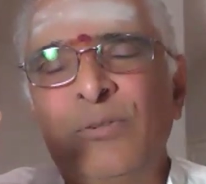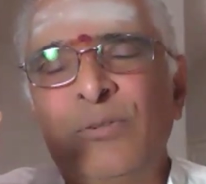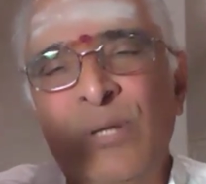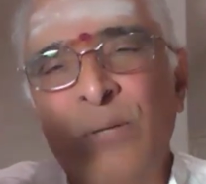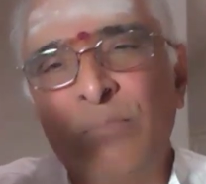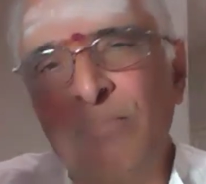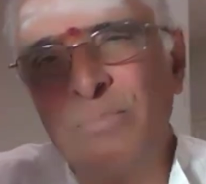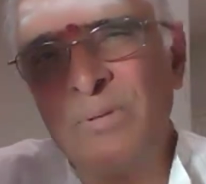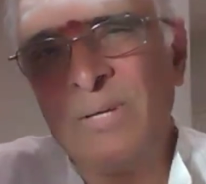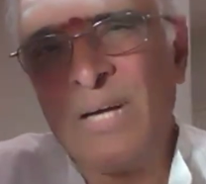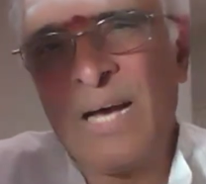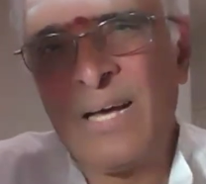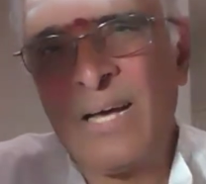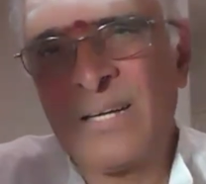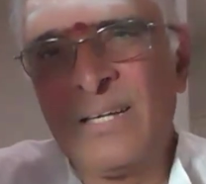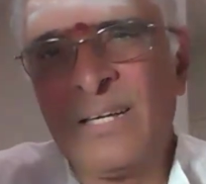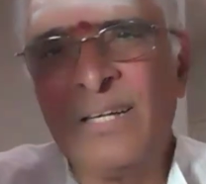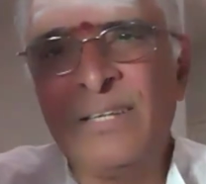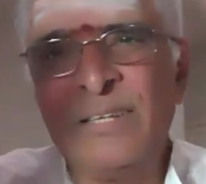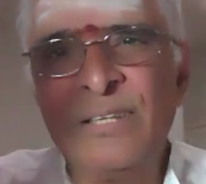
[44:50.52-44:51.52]
Some
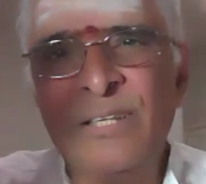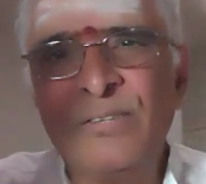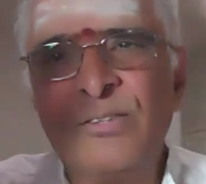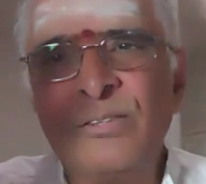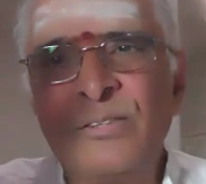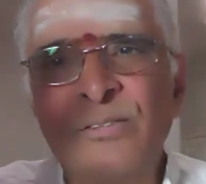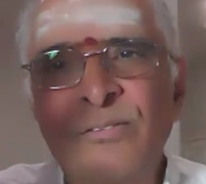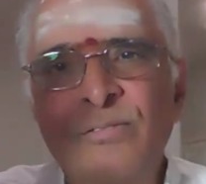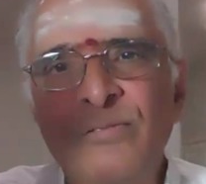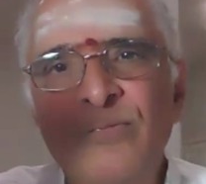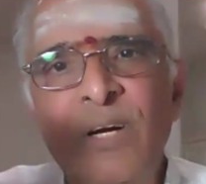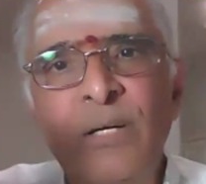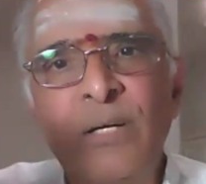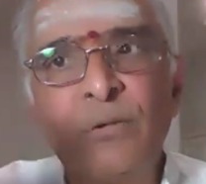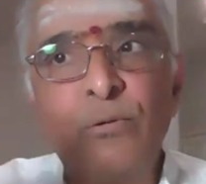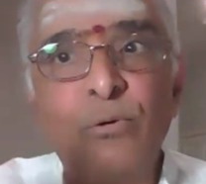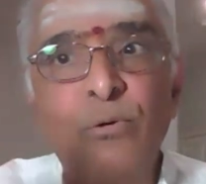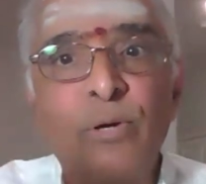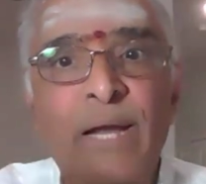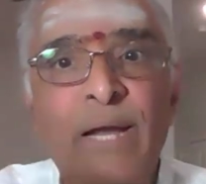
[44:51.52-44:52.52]
organizations
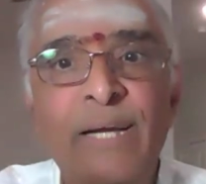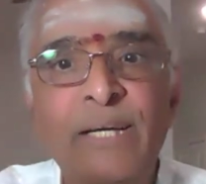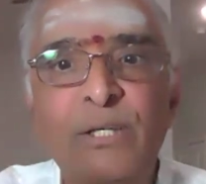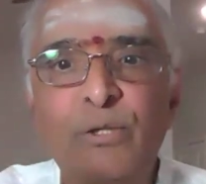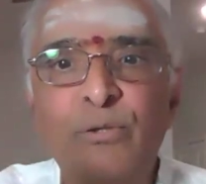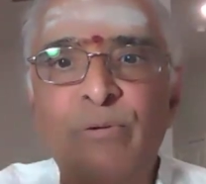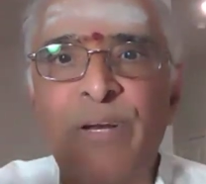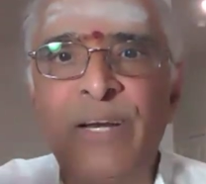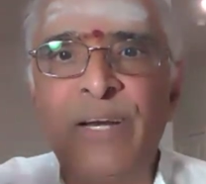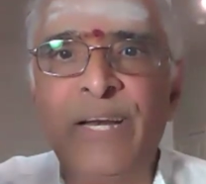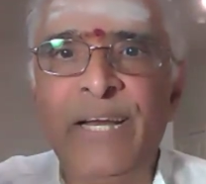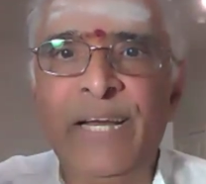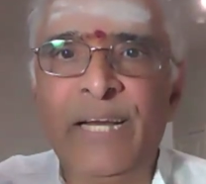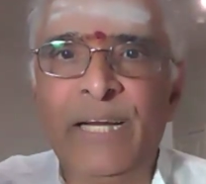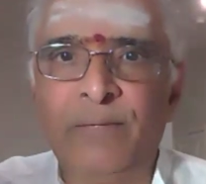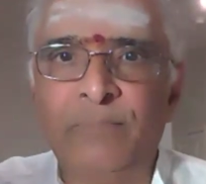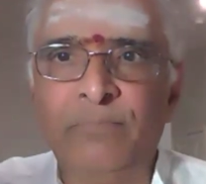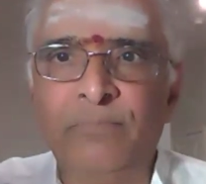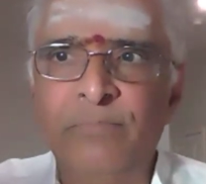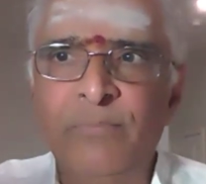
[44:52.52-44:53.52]
want to write your
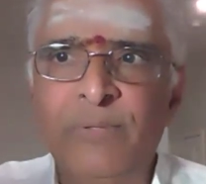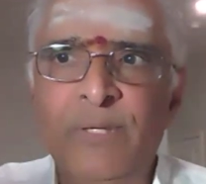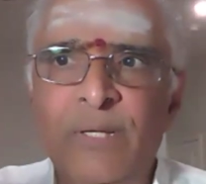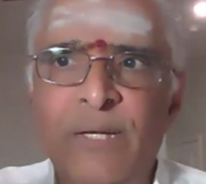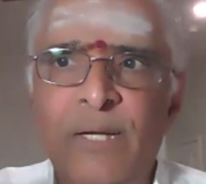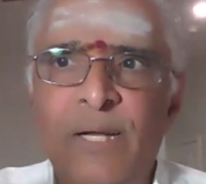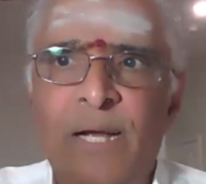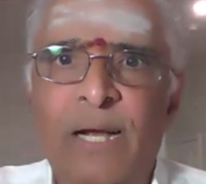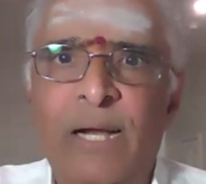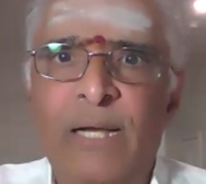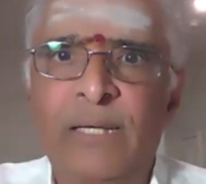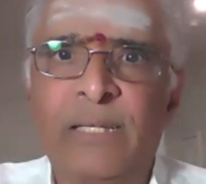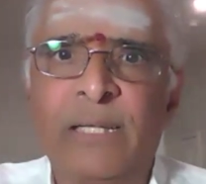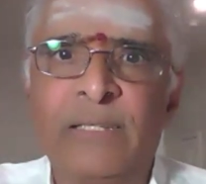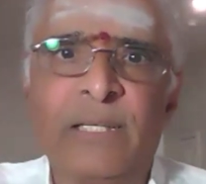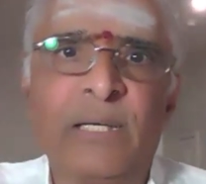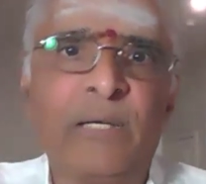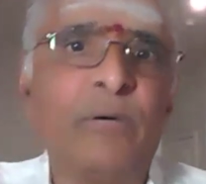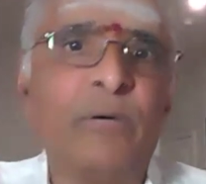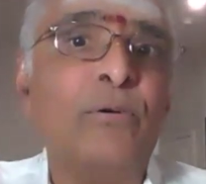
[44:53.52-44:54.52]
name and
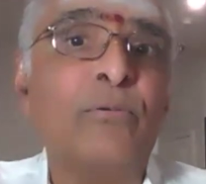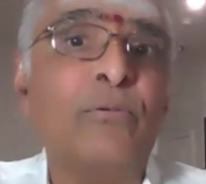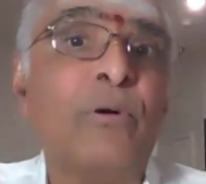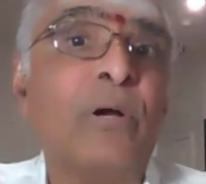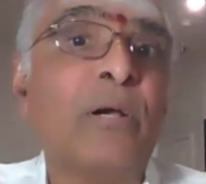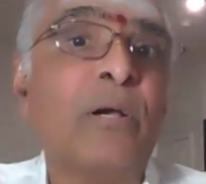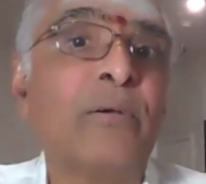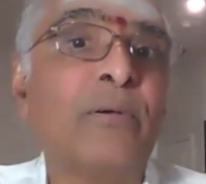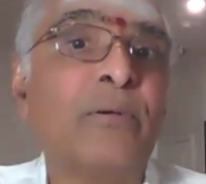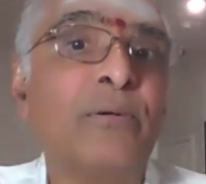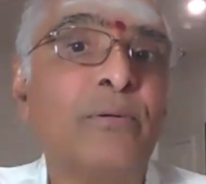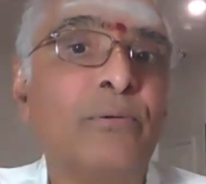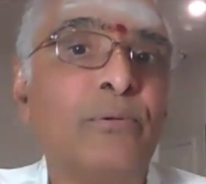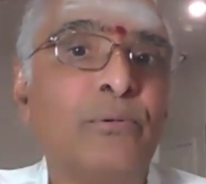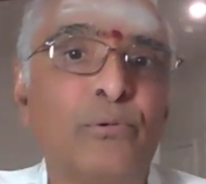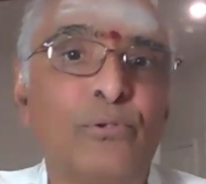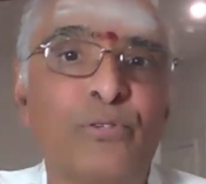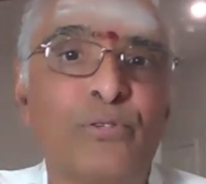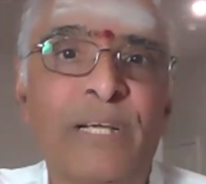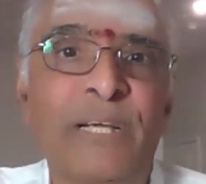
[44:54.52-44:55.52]
then they don't want
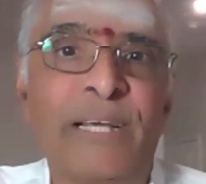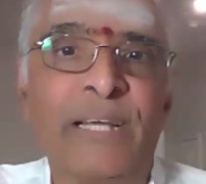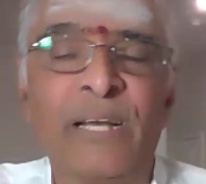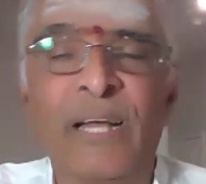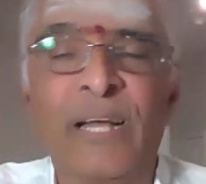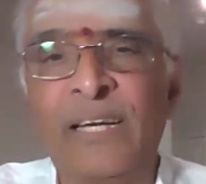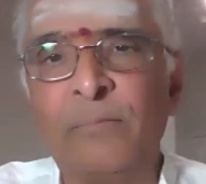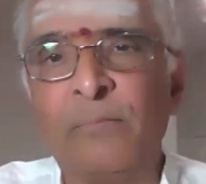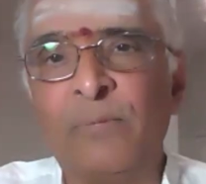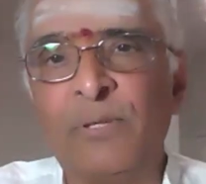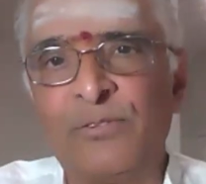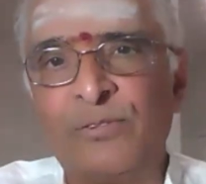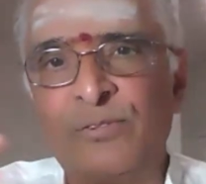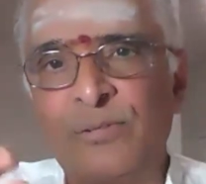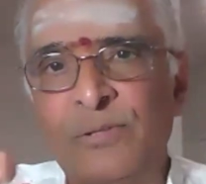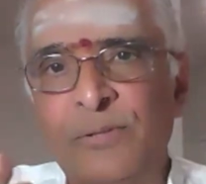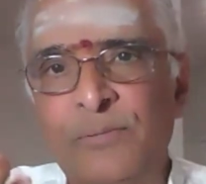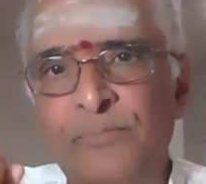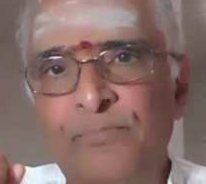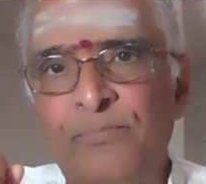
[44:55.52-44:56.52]
you to say
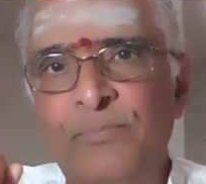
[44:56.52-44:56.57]
anonymous.